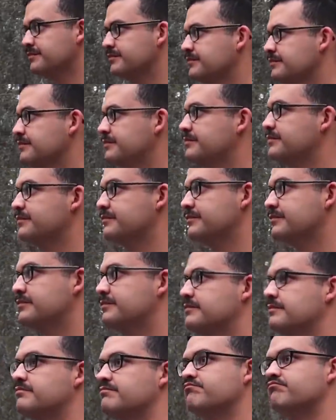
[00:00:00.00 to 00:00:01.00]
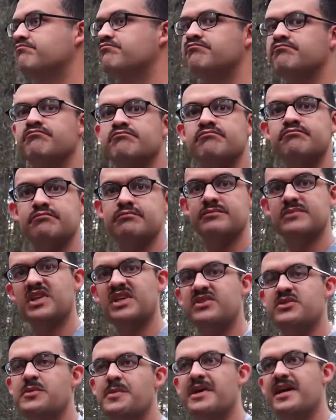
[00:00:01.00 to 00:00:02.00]
how's it going so far?
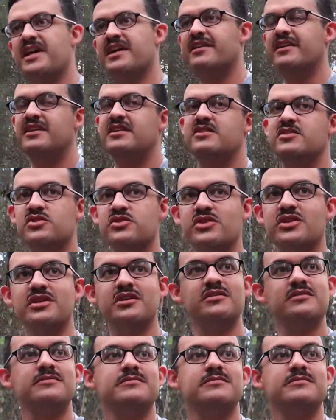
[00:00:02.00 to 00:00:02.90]
Not too bad. I like this trail.